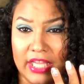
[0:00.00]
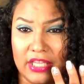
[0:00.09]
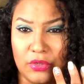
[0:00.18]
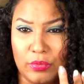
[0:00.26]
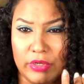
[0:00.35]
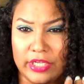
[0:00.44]

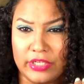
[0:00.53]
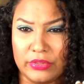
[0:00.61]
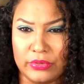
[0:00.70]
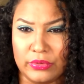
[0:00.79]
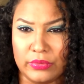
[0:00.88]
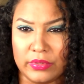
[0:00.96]
and the one
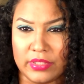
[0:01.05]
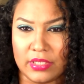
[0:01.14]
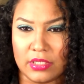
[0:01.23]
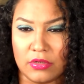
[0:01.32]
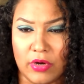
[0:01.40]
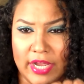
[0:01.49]
who
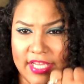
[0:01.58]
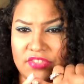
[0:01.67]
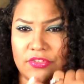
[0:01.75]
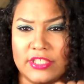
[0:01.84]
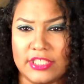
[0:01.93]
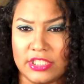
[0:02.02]

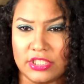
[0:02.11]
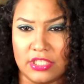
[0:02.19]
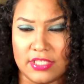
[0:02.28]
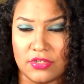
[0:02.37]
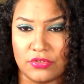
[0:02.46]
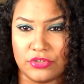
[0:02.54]
cries for
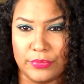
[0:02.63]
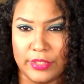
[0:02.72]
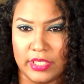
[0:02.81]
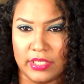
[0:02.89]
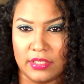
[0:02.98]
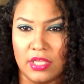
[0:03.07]
attention on social
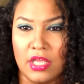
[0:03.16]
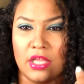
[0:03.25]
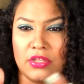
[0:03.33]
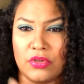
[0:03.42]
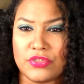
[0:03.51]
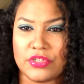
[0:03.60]
media.
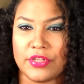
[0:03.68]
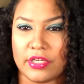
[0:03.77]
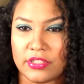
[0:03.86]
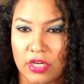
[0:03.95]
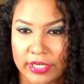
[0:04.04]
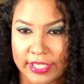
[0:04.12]
Those are
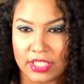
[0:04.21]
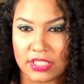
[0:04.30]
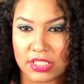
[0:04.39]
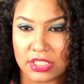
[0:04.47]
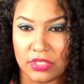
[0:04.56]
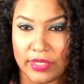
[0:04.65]
their
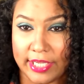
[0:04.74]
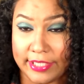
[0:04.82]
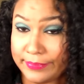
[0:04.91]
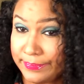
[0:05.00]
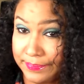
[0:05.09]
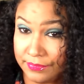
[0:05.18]
targets,
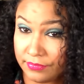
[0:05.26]
okay?